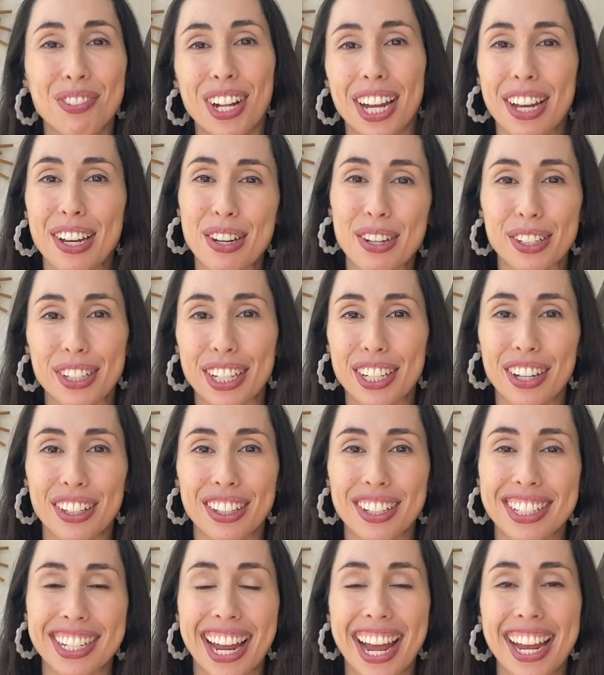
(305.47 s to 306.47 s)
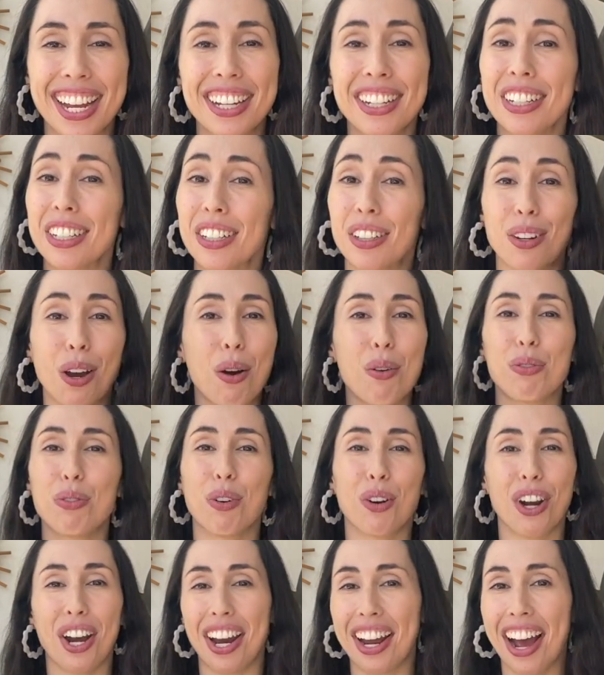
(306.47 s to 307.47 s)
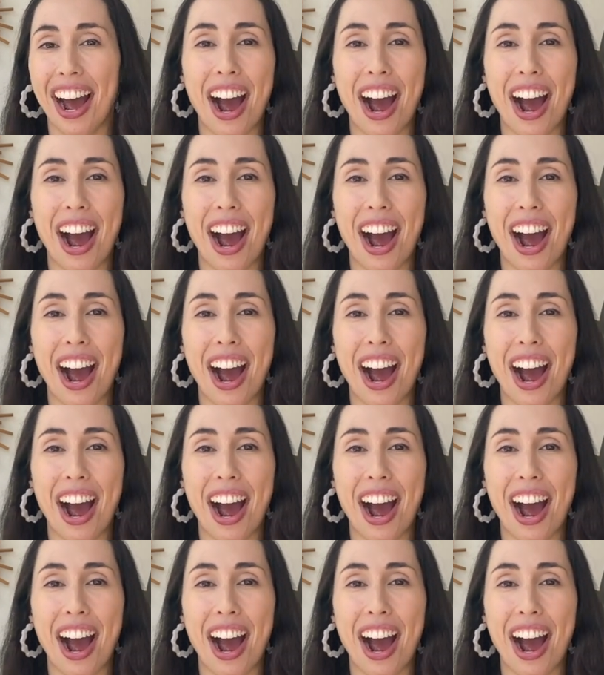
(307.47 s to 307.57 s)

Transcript: play hooky on the day, go for it.